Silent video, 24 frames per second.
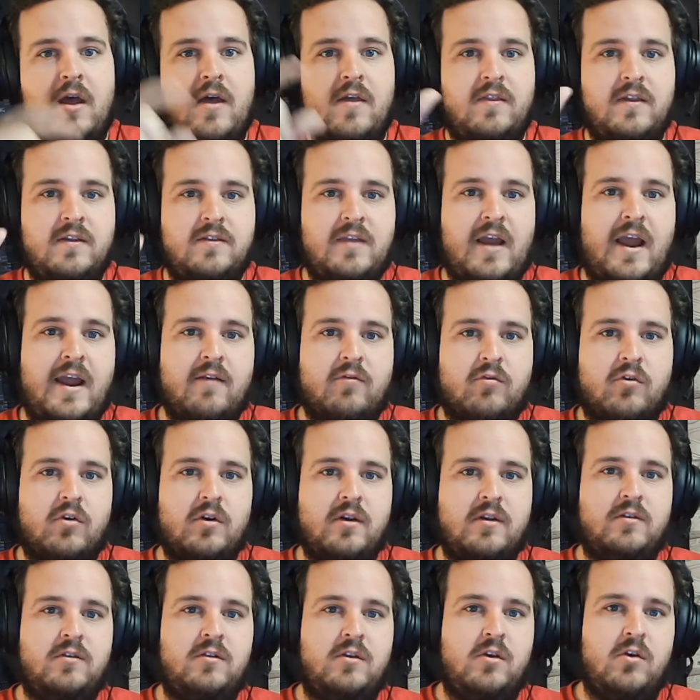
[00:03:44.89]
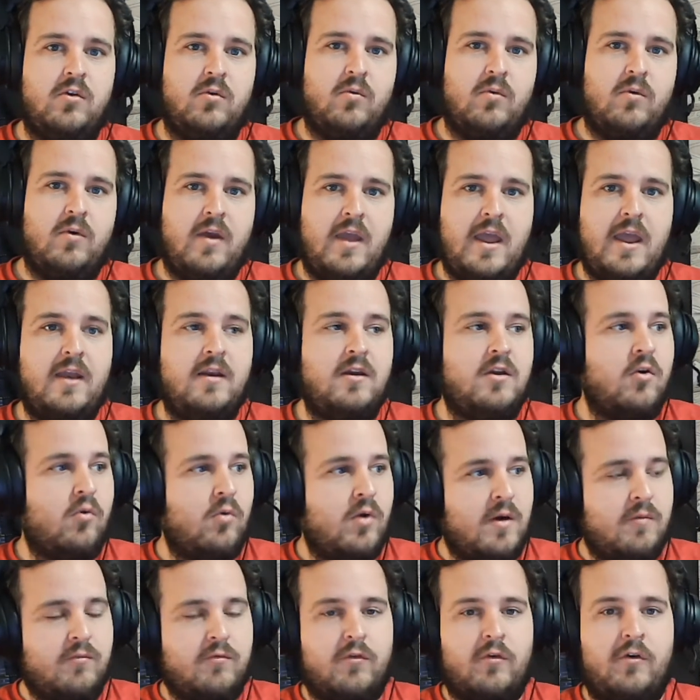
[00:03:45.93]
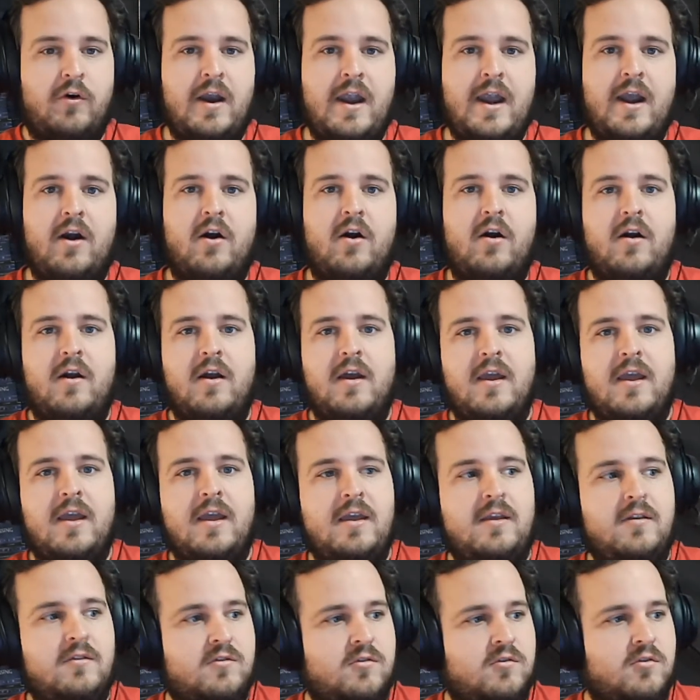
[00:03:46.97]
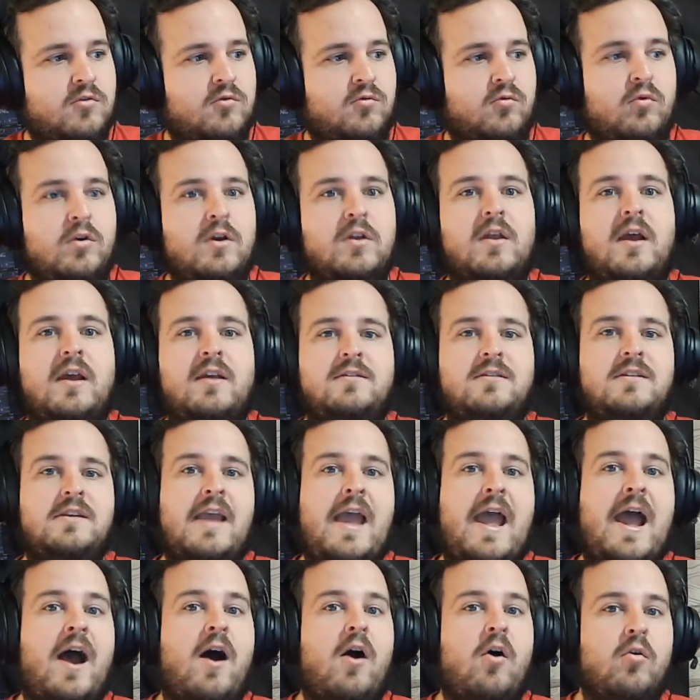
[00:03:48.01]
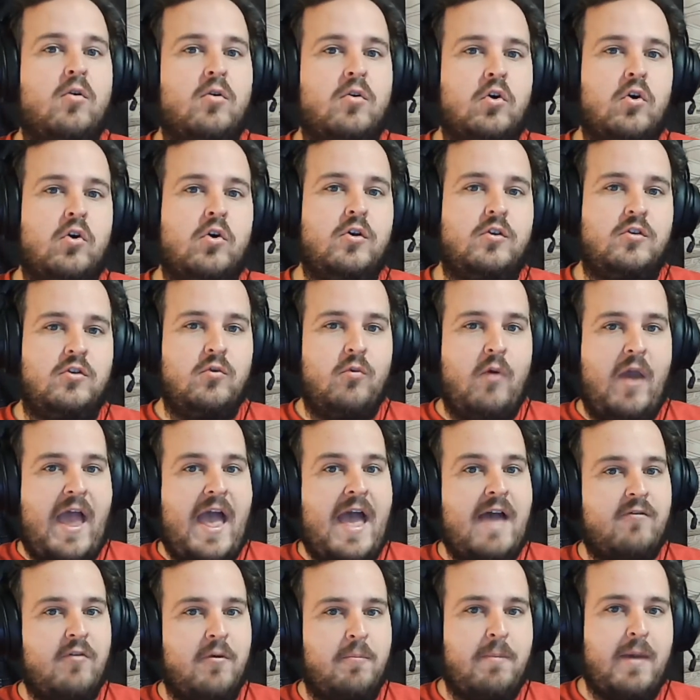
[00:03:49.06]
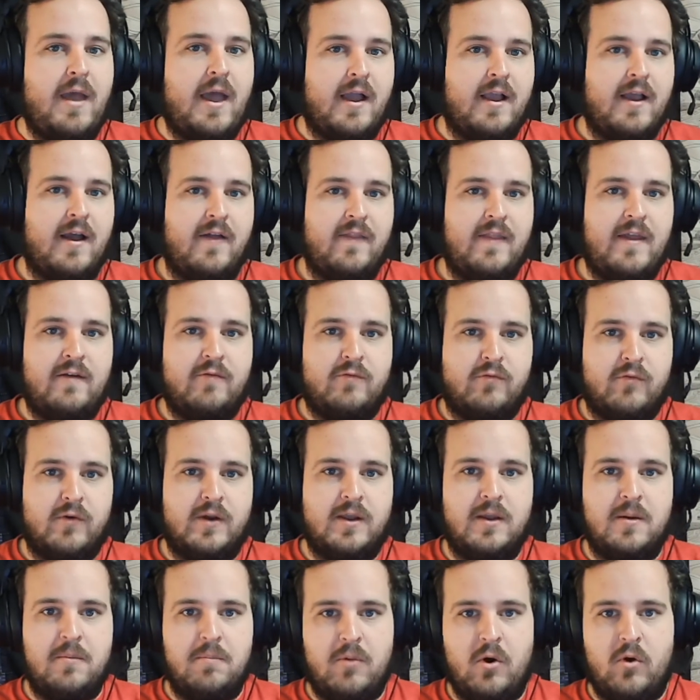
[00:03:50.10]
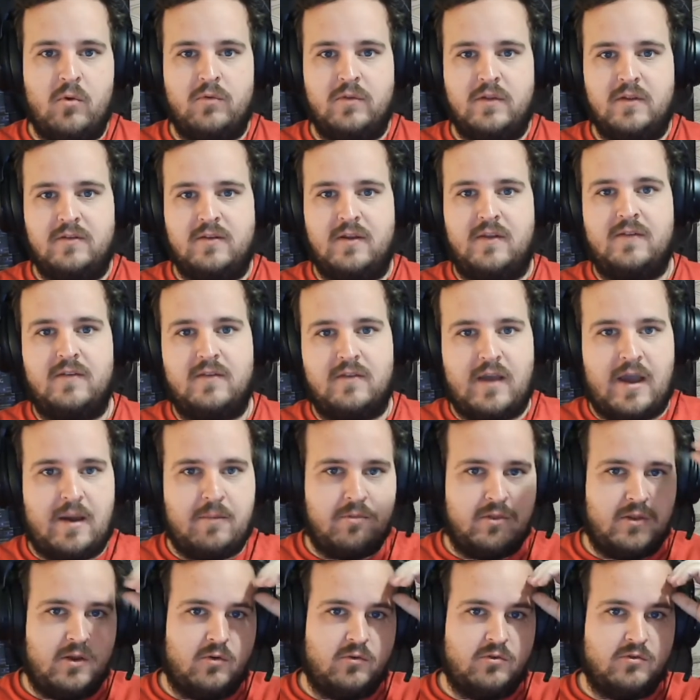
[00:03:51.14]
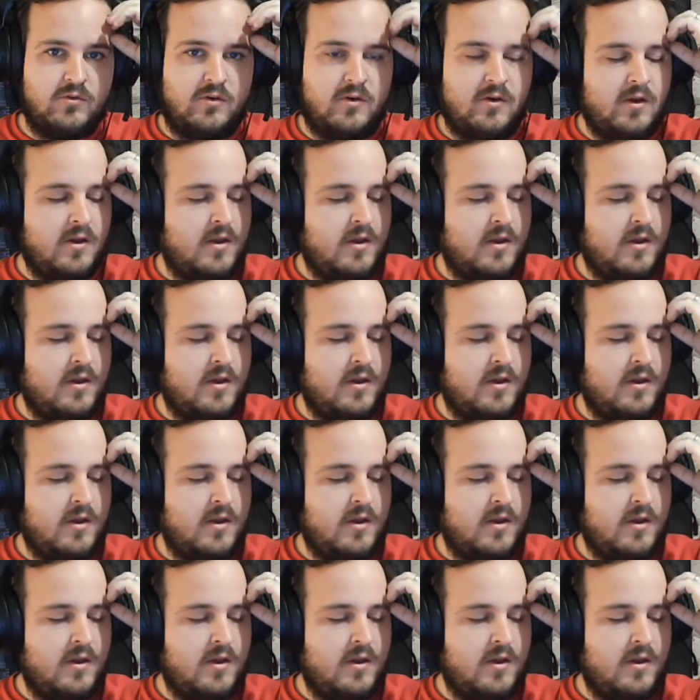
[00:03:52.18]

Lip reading: The diver is you. And going up for air is just realizing how good you have it back on that frickin' boat that's at the top of the ocean.